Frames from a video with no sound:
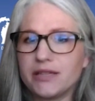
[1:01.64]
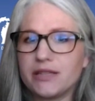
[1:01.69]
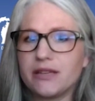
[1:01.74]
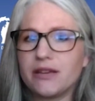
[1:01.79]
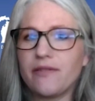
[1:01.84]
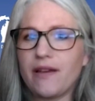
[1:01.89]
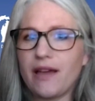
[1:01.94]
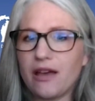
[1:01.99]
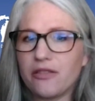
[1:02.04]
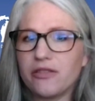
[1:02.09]
of
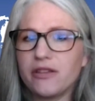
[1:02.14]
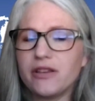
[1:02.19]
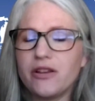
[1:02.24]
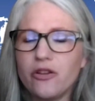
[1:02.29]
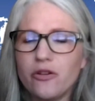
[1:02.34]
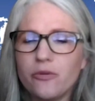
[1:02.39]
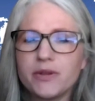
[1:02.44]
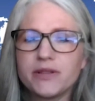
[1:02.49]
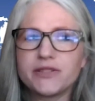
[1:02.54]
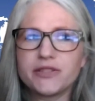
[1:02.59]
Health and
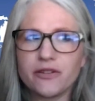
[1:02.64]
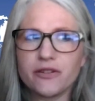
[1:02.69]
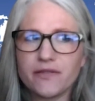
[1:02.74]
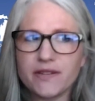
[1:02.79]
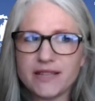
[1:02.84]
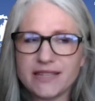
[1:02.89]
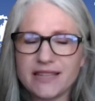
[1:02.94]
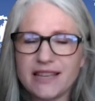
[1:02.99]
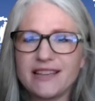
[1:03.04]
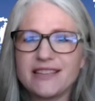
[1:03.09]
Human
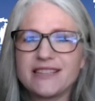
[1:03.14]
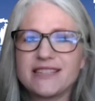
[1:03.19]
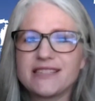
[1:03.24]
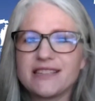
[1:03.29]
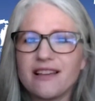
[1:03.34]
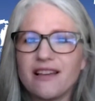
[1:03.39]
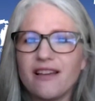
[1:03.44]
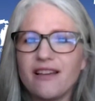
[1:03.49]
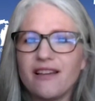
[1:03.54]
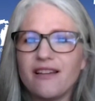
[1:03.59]
Services
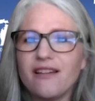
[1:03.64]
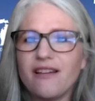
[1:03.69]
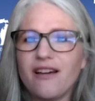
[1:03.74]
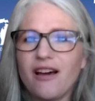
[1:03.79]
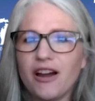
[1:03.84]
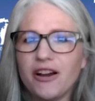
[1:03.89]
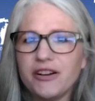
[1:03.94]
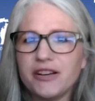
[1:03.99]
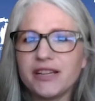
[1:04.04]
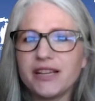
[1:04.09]

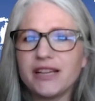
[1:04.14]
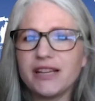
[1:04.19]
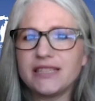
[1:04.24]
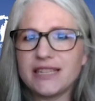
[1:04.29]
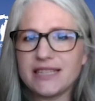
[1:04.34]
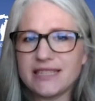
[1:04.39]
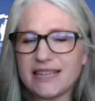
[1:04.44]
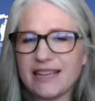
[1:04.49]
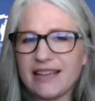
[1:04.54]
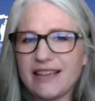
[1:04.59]
Heart
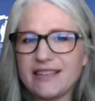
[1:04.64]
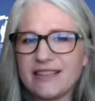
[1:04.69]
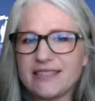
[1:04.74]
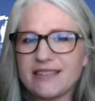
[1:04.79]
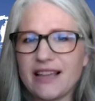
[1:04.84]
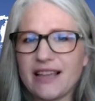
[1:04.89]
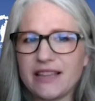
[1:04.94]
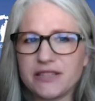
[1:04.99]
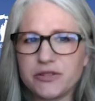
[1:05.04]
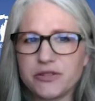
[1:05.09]
Disease
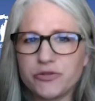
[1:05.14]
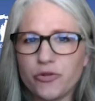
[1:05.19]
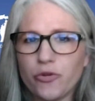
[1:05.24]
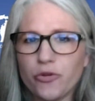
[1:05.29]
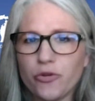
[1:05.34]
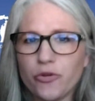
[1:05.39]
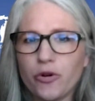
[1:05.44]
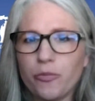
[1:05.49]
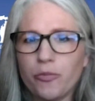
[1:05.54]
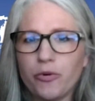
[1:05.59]
and
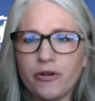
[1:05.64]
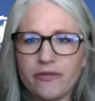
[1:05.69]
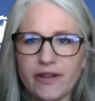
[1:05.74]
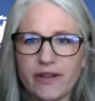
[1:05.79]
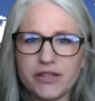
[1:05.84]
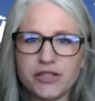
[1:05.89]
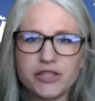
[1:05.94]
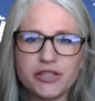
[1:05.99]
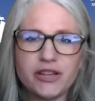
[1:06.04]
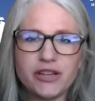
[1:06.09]
Stroke
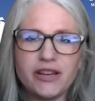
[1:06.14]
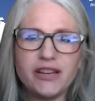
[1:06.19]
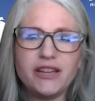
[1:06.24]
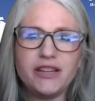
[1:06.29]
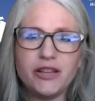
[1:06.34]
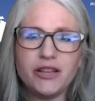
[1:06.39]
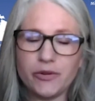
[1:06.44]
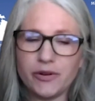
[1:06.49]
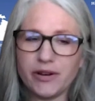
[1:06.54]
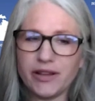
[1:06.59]
Prevention
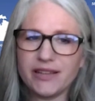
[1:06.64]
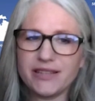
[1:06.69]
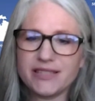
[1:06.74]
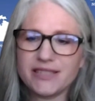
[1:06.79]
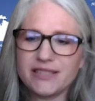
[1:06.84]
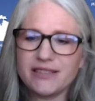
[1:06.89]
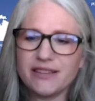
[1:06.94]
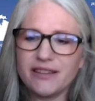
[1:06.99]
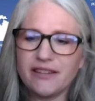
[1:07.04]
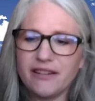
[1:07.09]

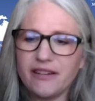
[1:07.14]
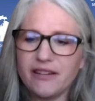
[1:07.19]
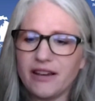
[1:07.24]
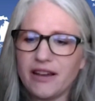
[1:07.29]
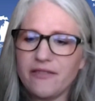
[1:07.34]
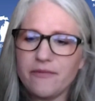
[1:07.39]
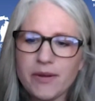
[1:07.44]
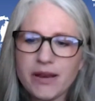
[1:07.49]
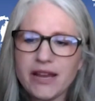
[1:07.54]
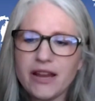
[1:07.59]
Unit.
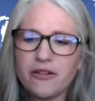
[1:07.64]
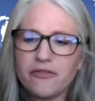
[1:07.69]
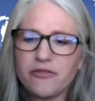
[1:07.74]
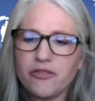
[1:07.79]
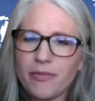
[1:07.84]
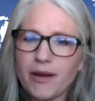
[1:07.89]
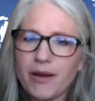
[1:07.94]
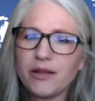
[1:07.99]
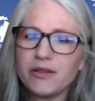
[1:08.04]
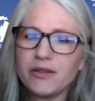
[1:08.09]
I've been here for
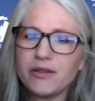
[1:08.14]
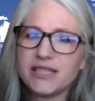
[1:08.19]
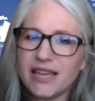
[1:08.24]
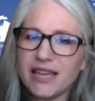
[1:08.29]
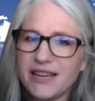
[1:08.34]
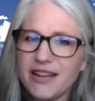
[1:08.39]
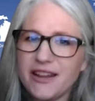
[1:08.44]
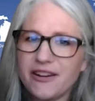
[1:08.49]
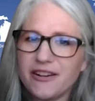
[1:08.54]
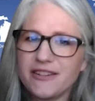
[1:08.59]
about 10
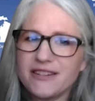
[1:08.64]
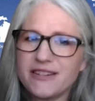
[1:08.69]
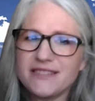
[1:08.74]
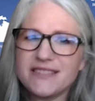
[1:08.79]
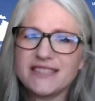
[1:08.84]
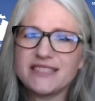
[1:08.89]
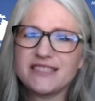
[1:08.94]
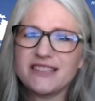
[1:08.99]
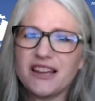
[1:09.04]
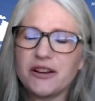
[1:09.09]

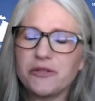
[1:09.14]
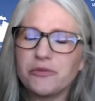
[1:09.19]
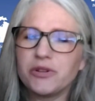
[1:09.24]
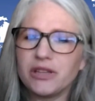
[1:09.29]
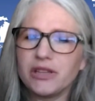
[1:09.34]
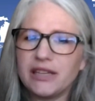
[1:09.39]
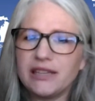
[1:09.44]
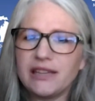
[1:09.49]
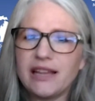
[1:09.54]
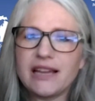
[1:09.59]
years. I
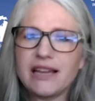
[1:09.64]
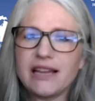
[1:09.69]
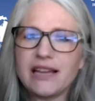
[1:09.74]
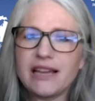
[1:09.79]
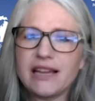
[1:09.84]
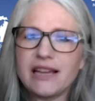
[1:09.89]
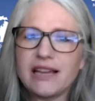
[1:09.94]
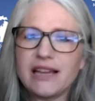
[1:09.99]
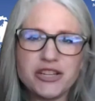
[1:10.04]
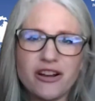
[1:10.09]
really like my
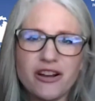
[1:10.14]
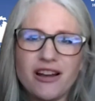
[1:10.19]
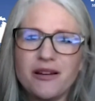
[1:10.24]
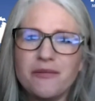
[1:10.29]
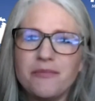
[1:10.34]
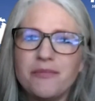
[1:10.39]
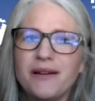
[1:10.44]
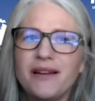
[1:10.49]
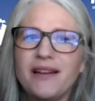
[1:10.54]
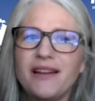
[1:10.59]
job.
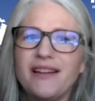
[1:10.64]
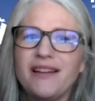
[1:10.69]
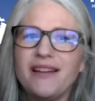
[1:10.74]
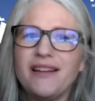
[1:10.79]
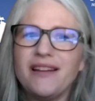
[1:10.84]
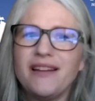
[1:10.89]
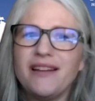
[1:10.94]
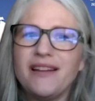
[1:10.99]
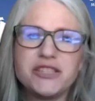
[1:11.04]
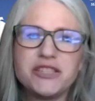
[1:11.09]
I
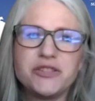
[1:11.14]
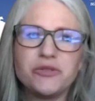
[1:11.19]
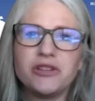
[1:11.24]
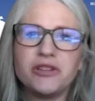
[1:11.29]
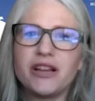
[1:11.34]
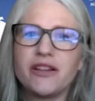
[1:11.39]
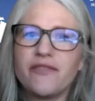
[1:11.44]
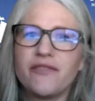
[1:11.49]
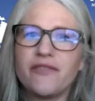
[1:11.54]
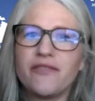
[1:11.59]
get to do a lot
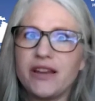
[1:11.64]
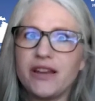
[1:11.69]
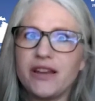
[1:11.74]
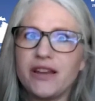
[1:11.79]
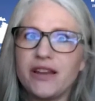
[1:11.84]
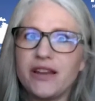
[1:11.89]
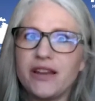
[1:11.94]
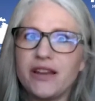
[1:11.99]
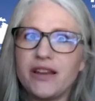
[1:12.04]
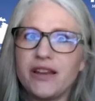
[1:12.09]
of
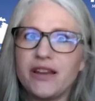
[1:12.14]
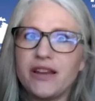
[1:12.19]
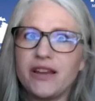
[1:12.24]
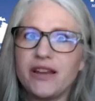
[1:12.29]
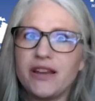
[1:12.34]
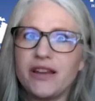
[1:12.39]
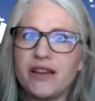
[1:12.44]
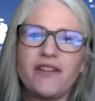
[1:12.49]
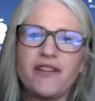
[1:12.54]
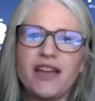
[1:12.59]
interesting
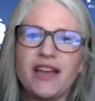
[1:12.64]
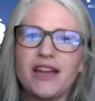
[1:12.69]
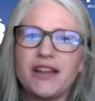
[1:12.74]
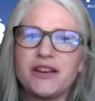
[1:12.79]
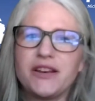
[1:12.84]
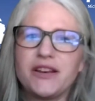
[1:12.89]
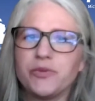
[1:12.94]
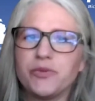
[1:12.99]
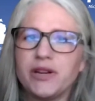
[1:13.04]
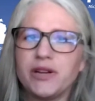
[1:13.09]
stuff
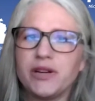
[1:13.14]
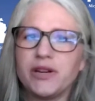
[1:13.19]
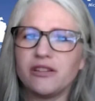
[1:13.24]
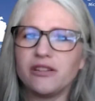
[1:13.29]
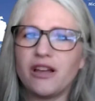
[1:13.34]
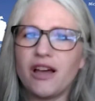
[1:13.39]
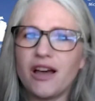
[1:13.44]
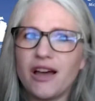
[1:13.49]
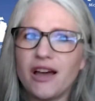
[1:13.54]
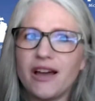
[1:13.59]
and read a
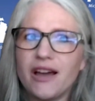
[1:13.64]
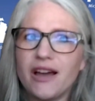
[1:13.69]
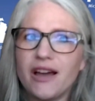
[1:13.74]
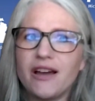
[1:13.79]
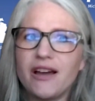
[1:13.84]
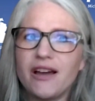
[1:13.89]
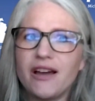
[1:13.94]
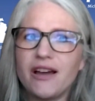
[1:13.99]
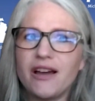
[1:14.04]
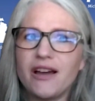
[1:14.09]
lot
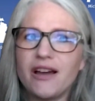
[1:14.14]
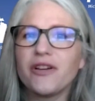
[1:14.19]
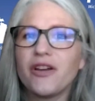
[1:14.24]
of